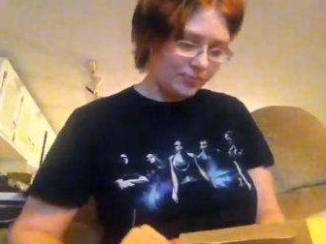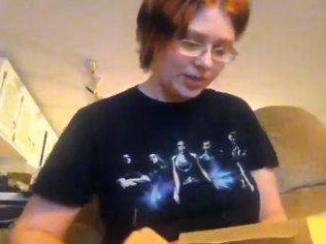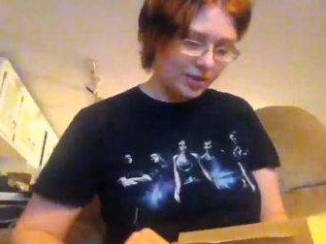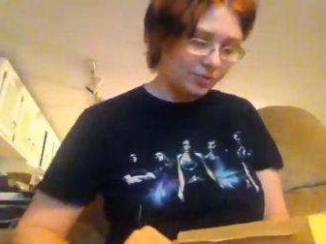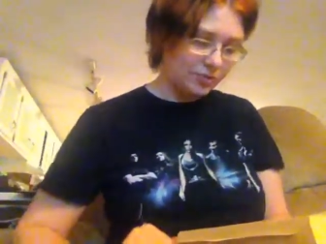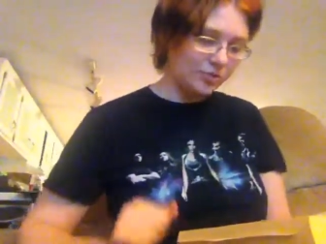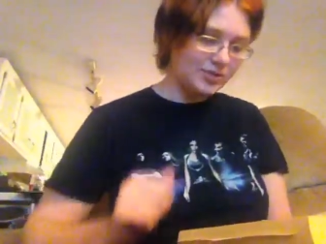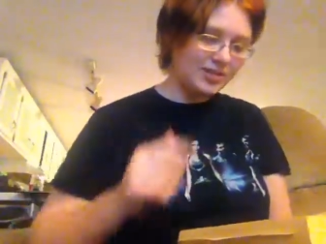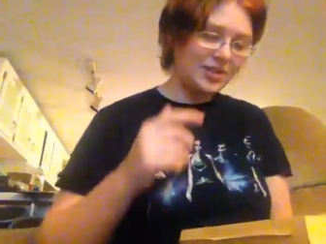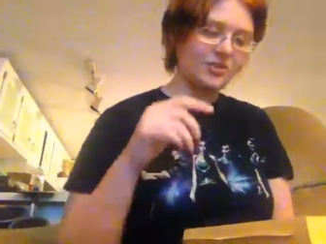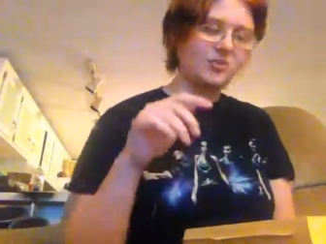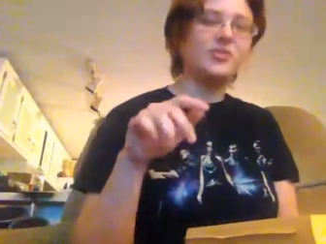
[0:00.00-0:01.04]
He was always
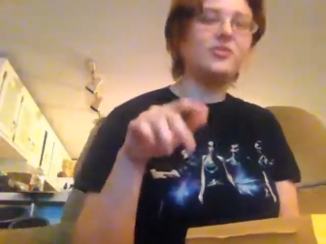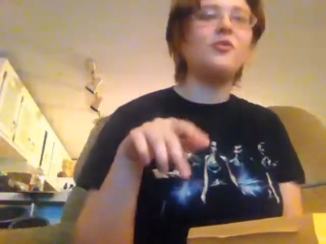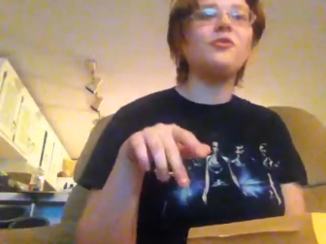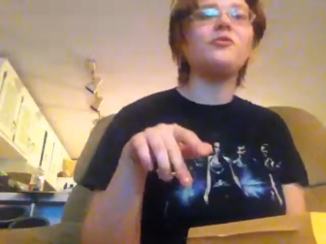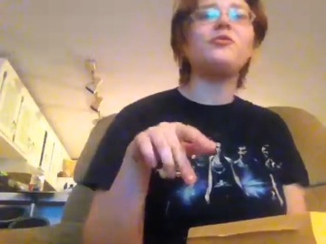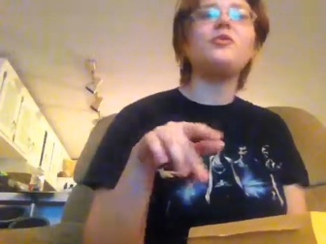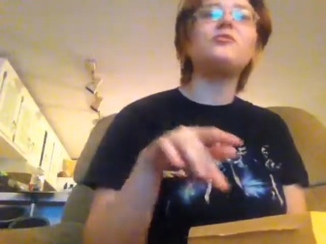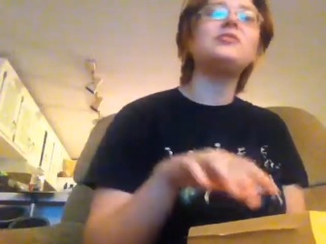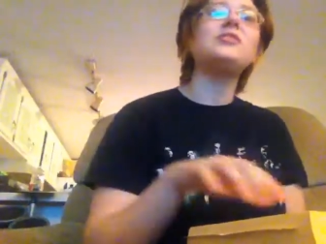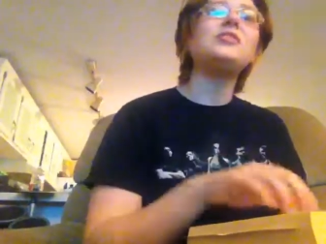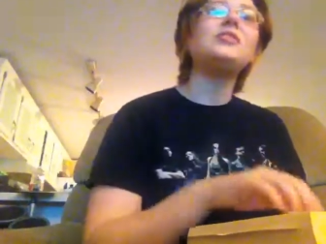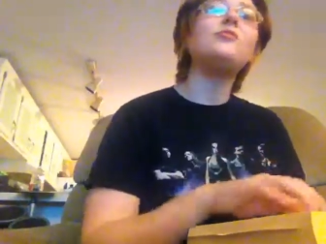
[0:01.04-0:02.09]
eager to learn
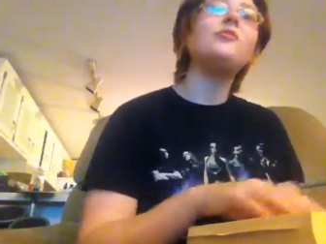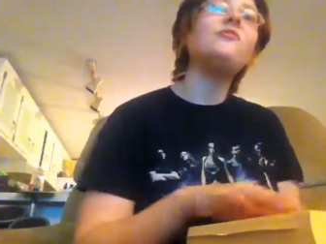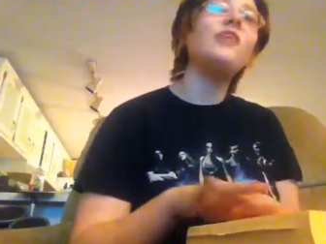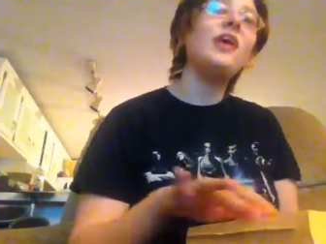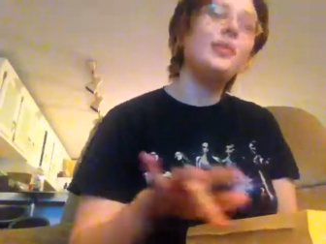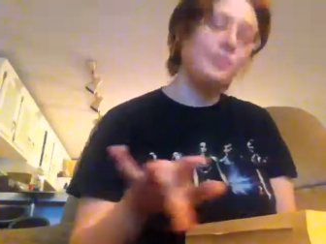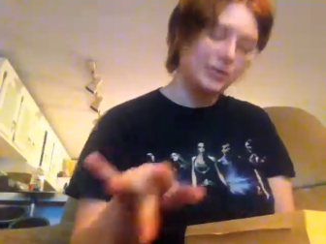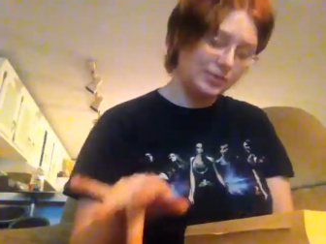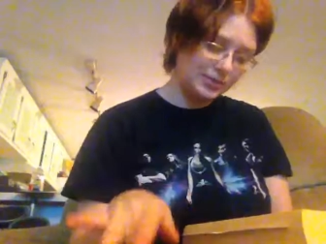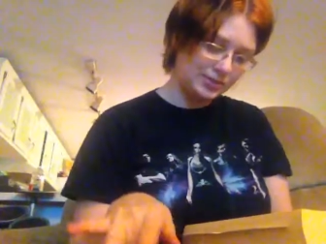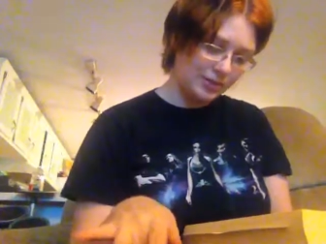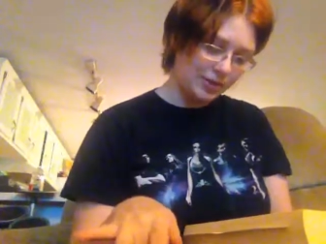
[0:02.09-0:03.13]
those little
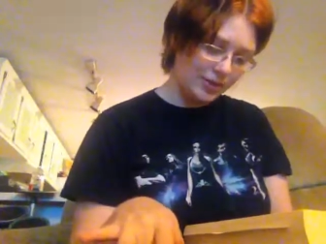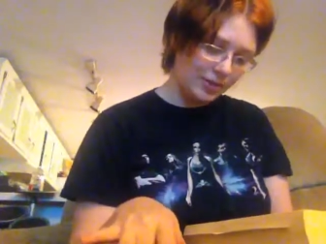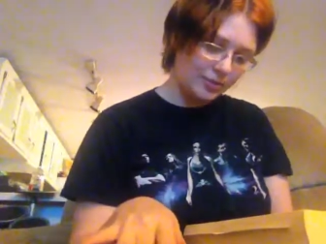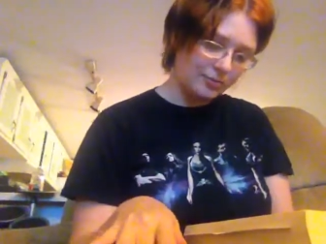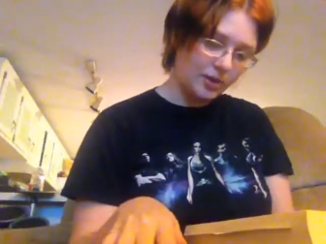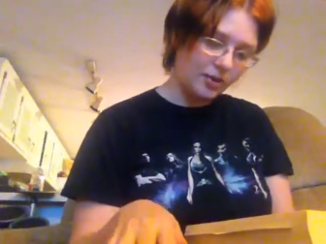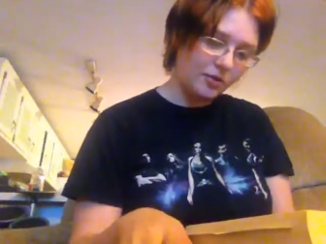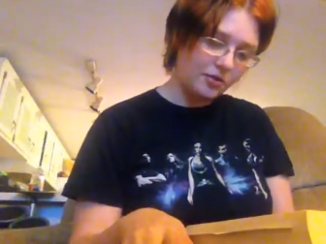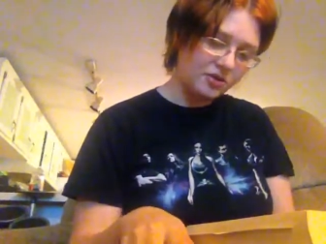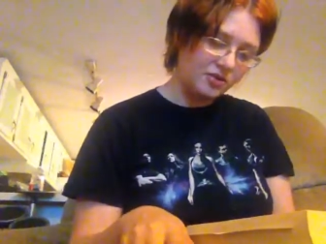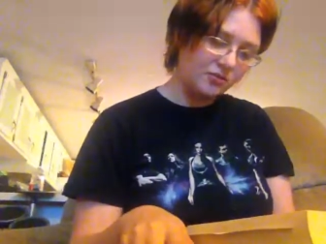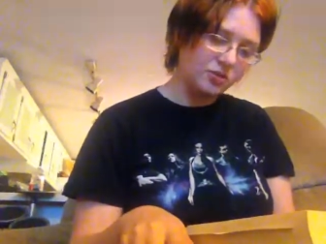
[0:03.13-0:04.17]
refinements that make all the
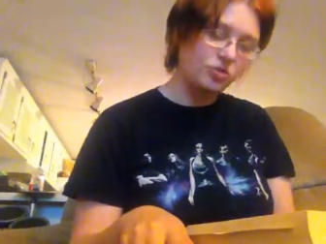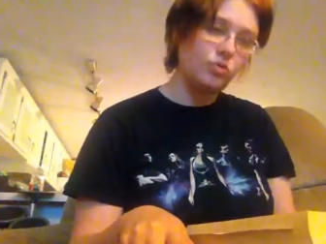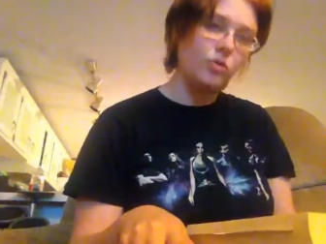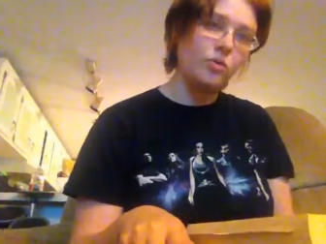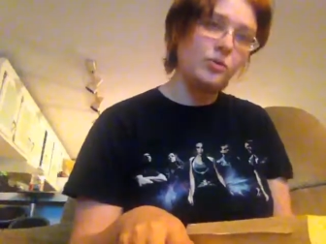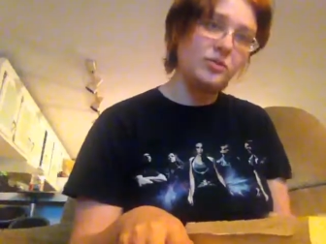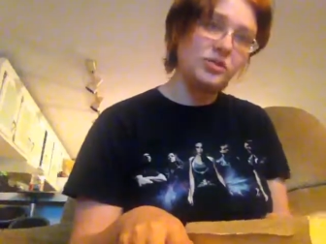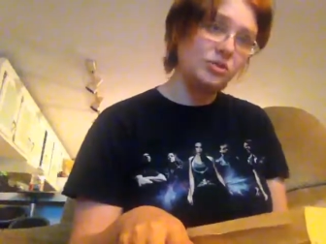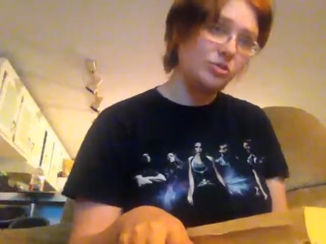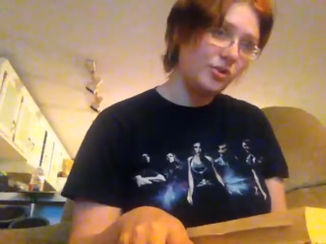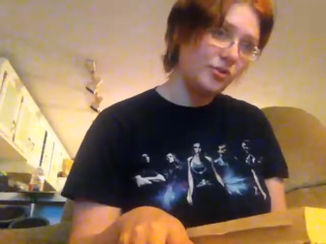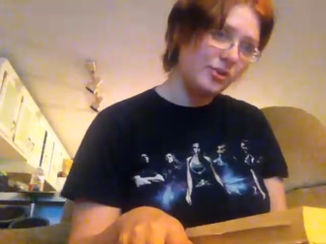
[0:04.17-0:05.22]
difference to a woman's
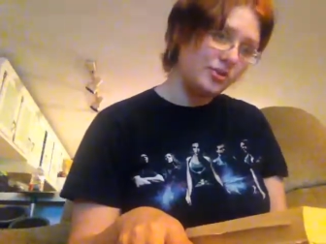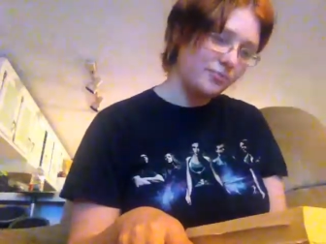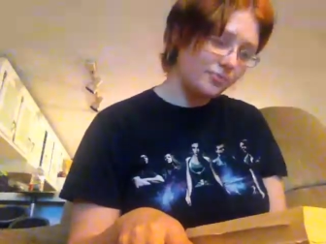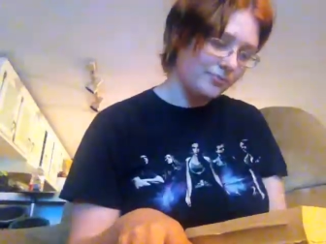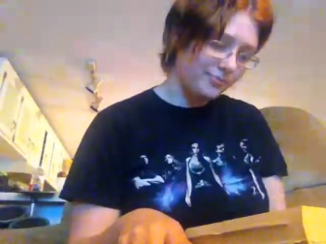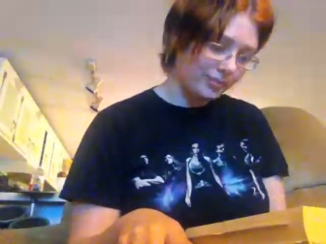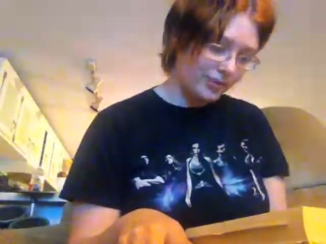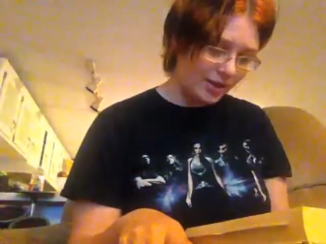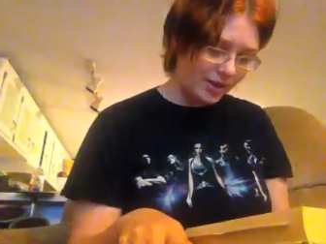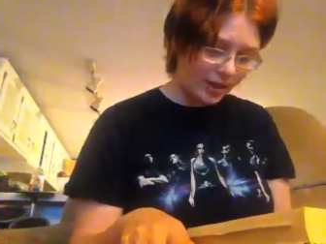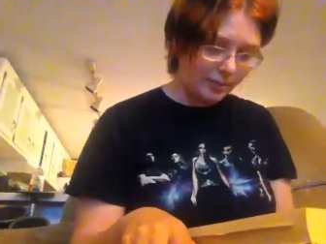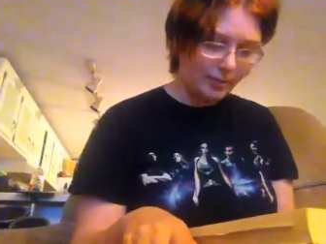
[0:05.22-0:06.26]
enjoyment.
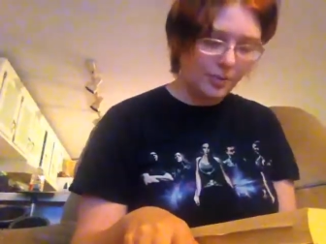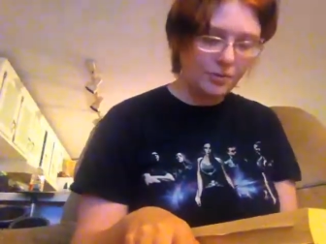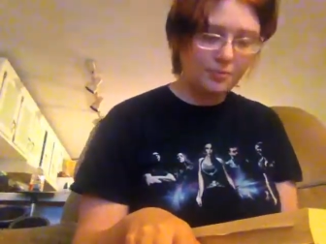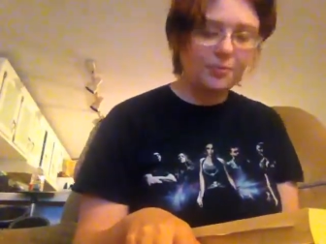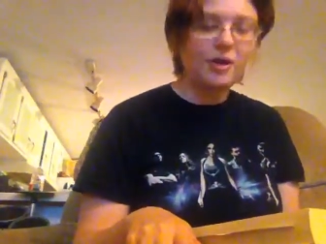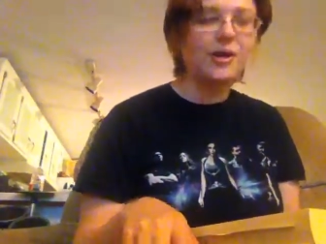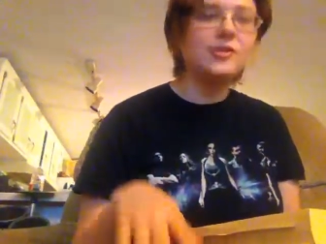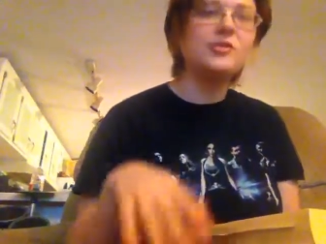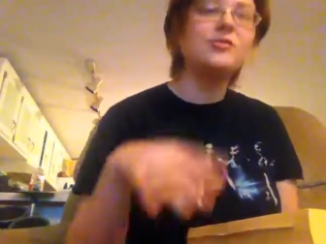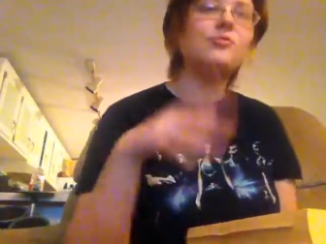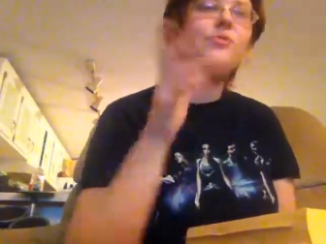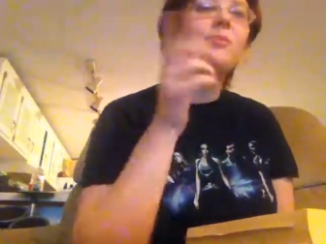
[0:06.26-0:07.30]
And my mother
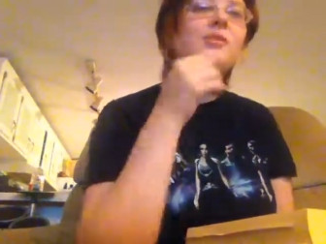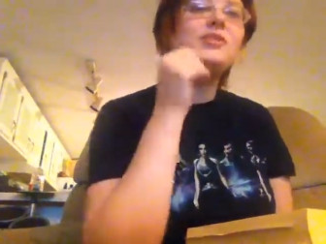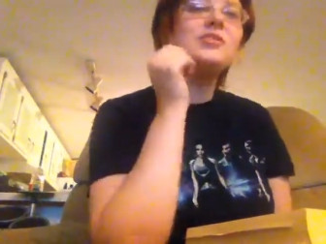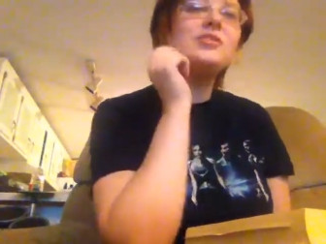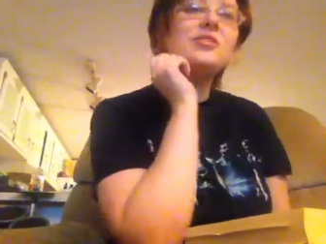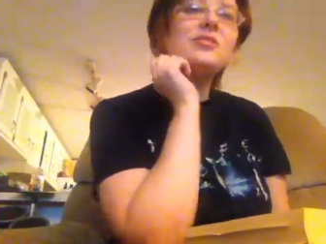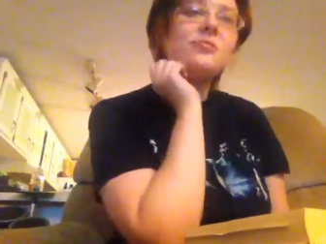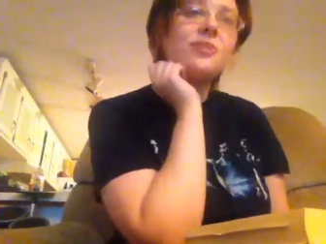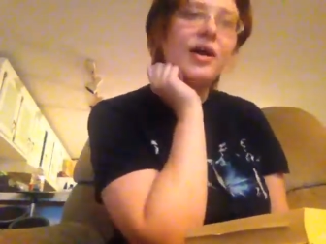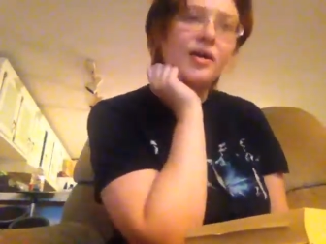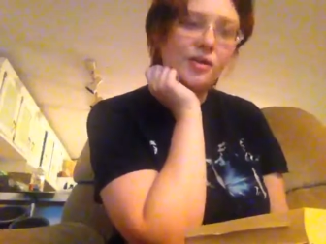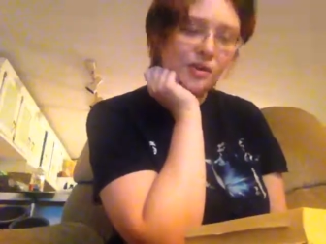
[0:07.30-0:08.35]
paused, a reminiscent
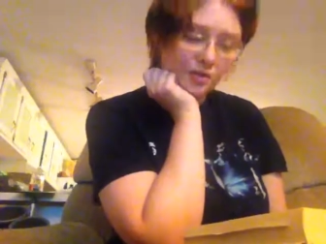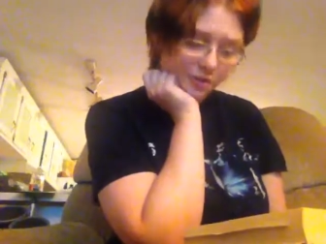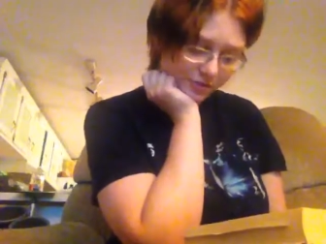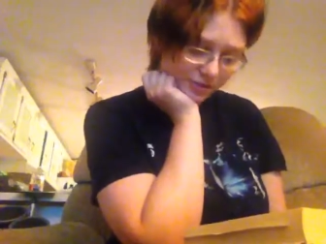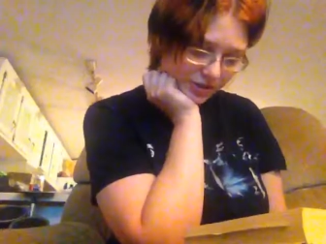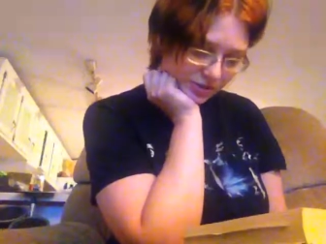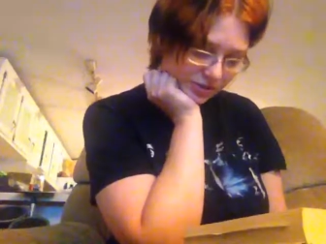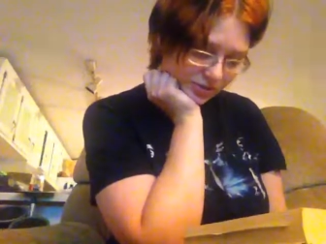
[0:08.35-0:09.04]
smile on her face.